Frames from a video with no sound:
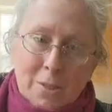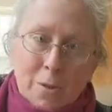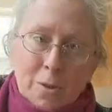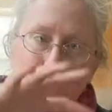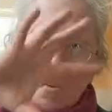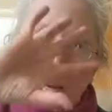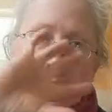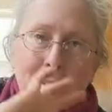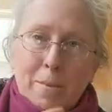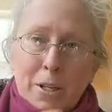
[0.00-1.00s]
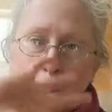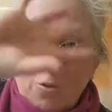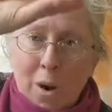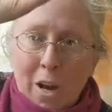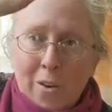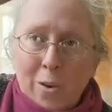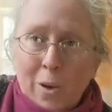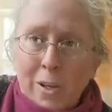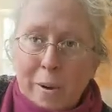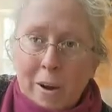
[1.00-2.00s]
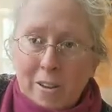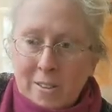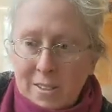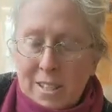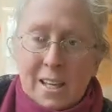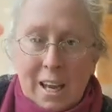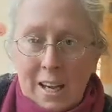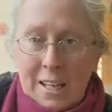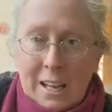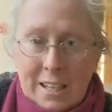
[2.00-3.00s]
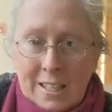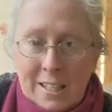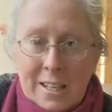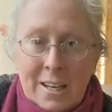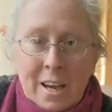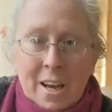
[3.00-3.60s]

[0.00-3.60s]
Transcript: through makes a bunch of water and oil particles that get collected